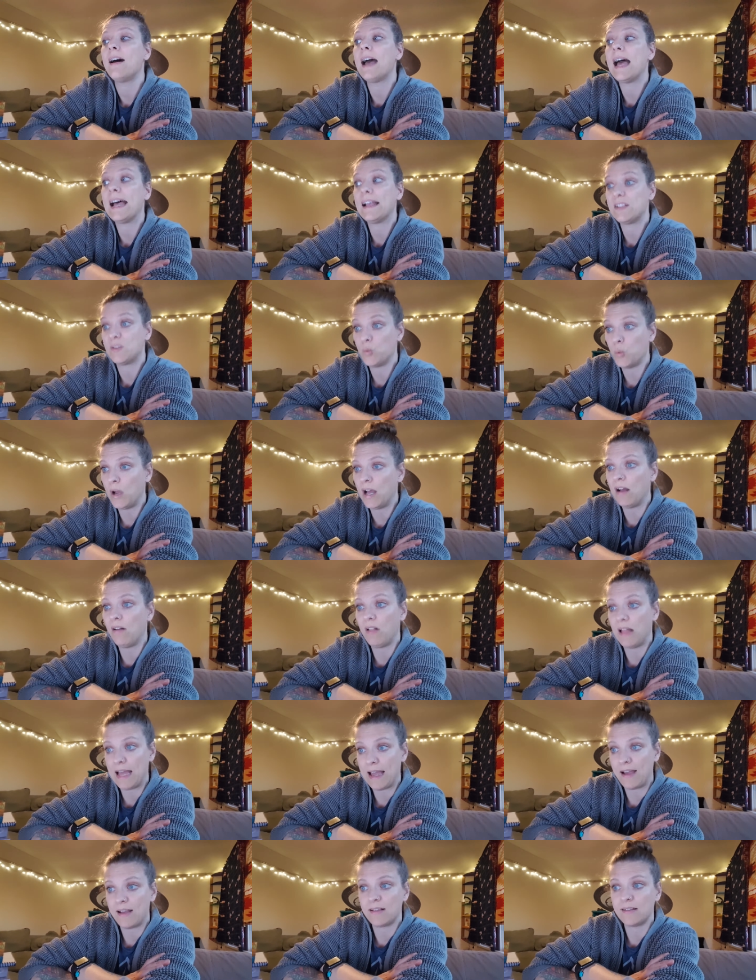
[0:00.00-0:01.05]
as well
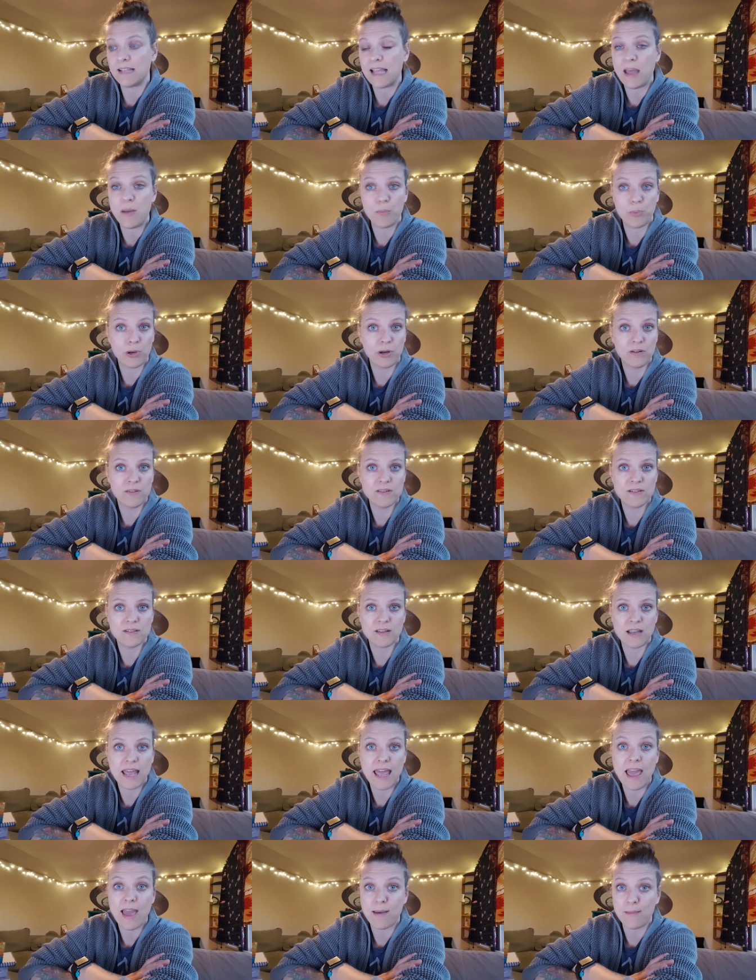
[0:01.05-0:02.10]
as at births.
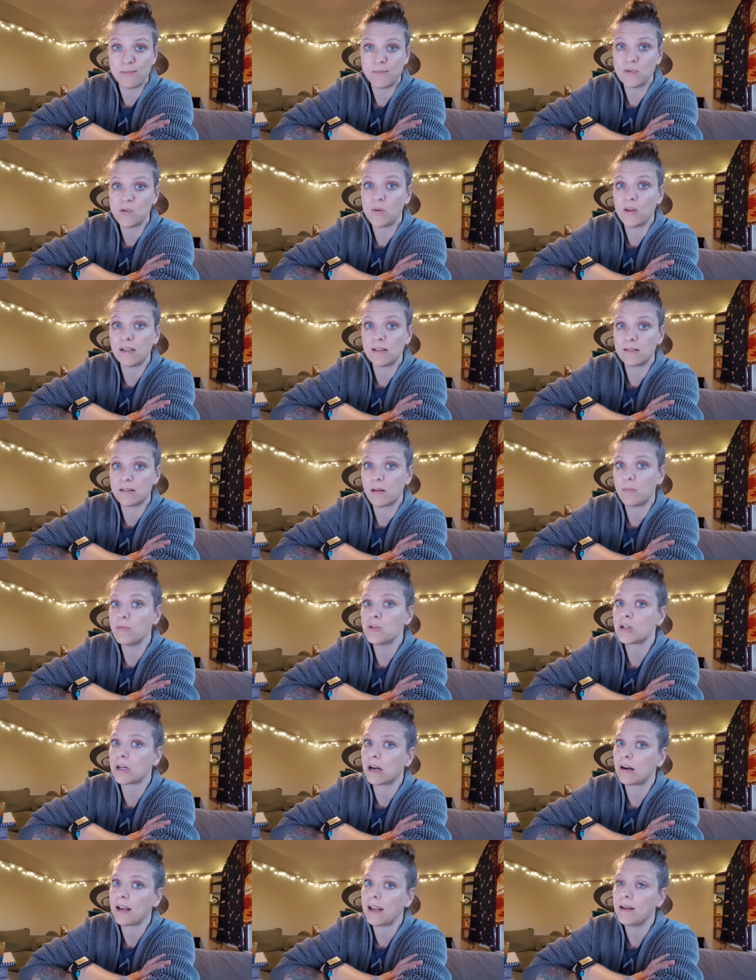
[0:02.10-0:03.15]
I am doing some
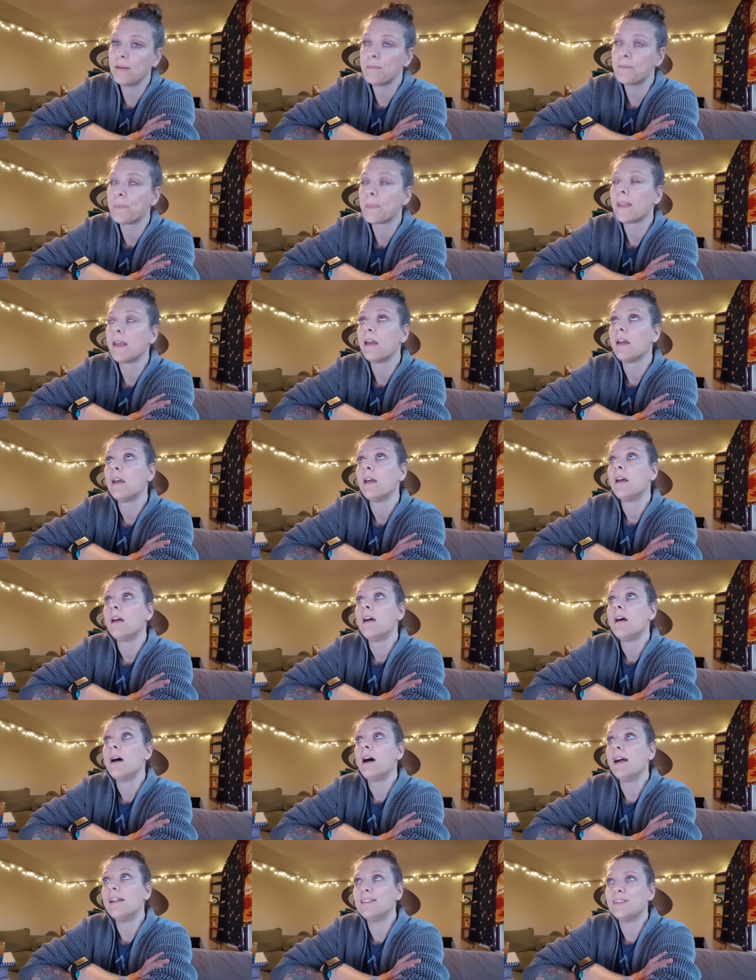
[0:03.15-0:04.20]
charting
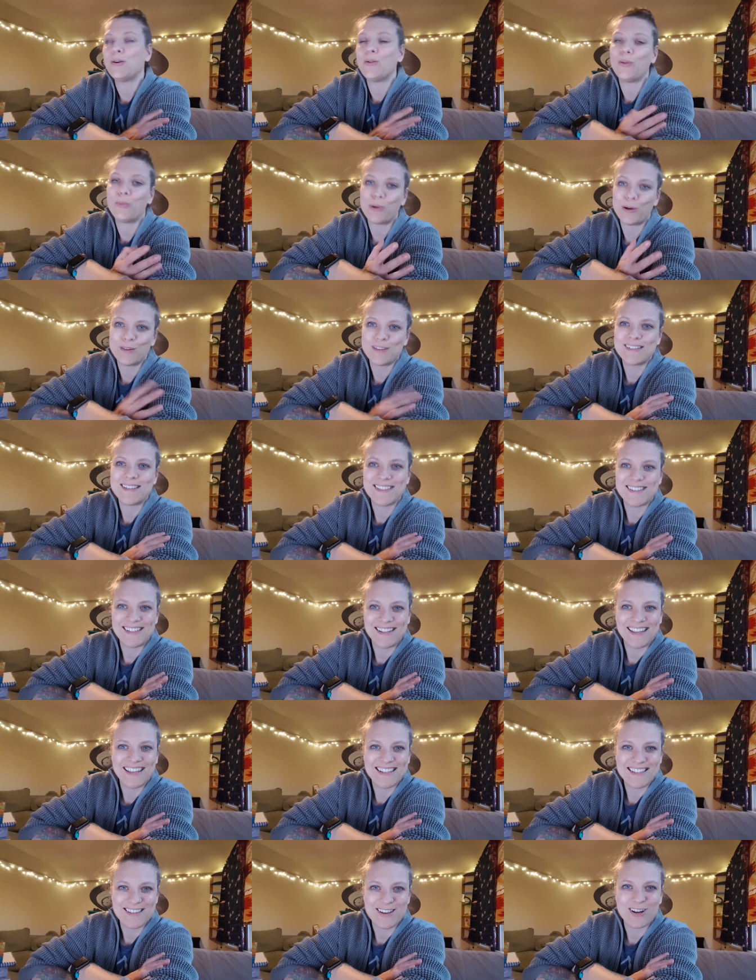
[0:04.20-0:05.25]
until the birth assistant
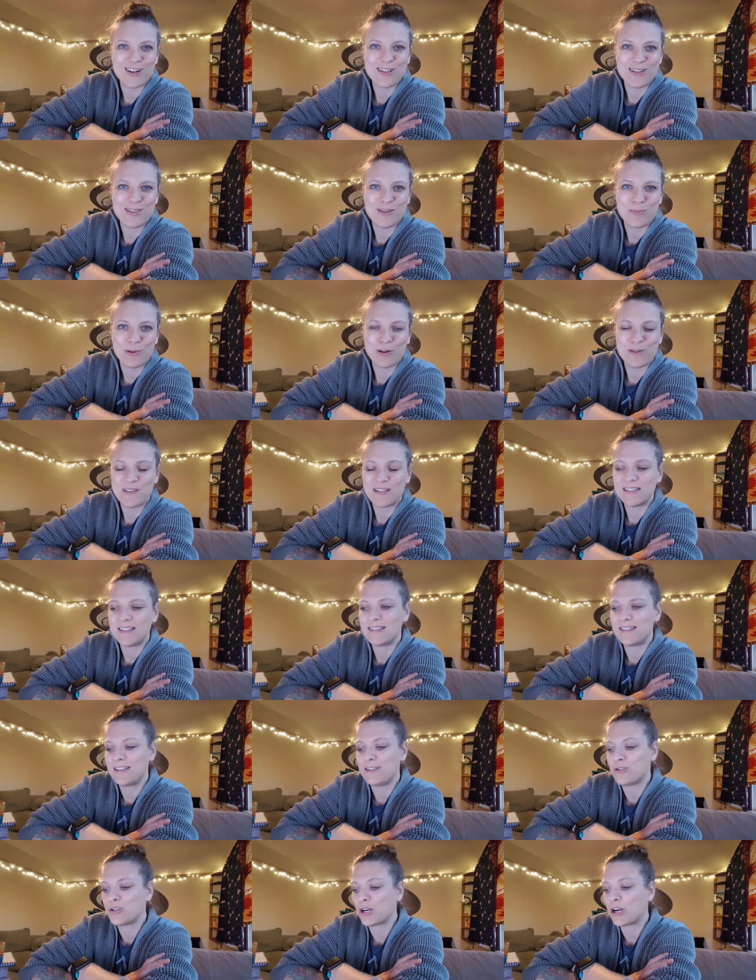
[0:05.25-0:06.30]
gets there, and then the birth
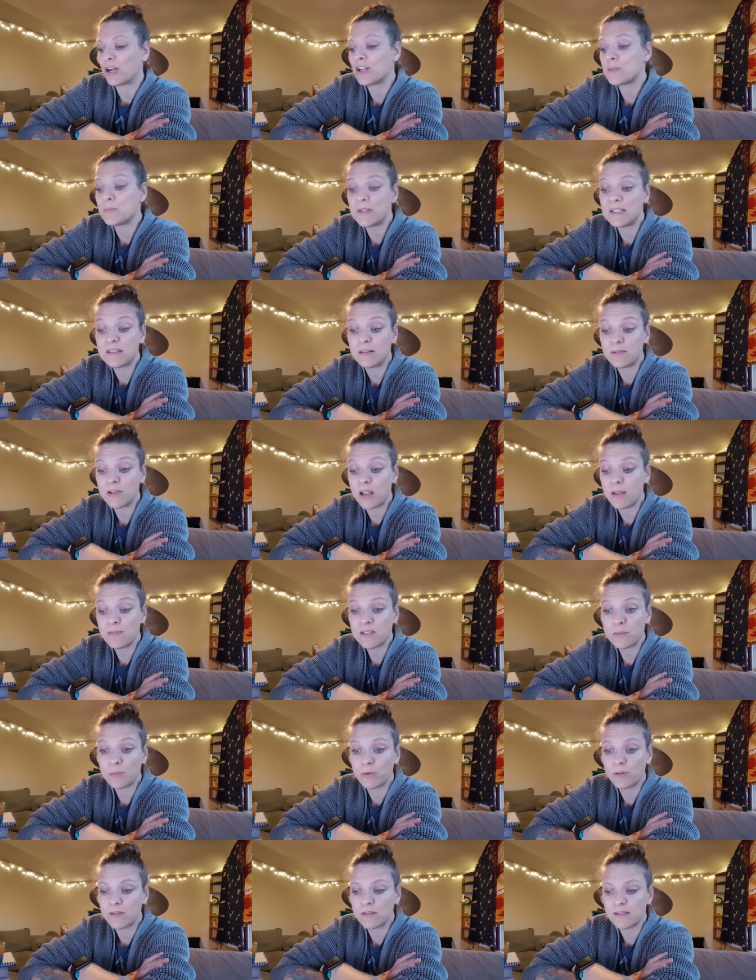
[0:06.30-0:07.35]
assistant charts. But sometimes the
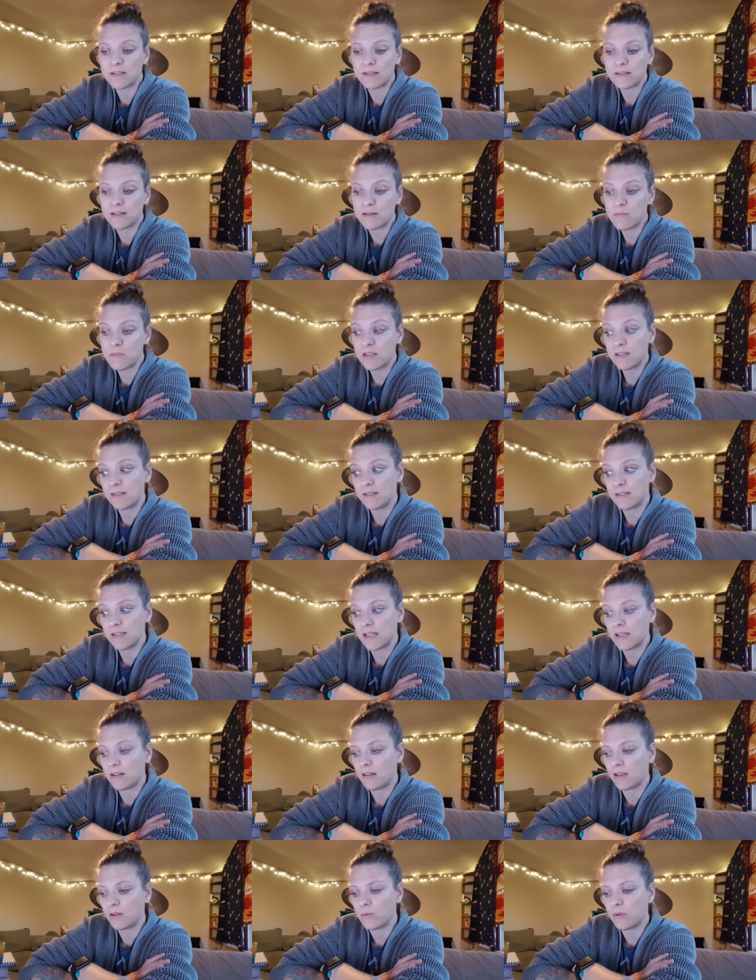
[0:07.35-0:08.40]
birth assistant misses it.
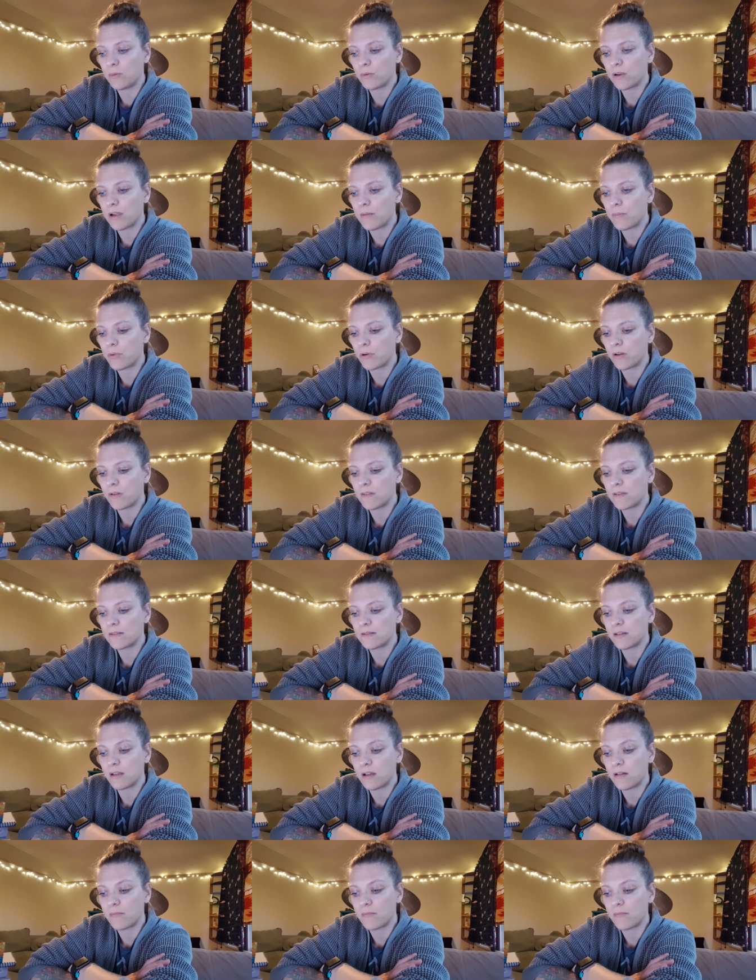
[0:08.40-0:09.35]
Like, we were at births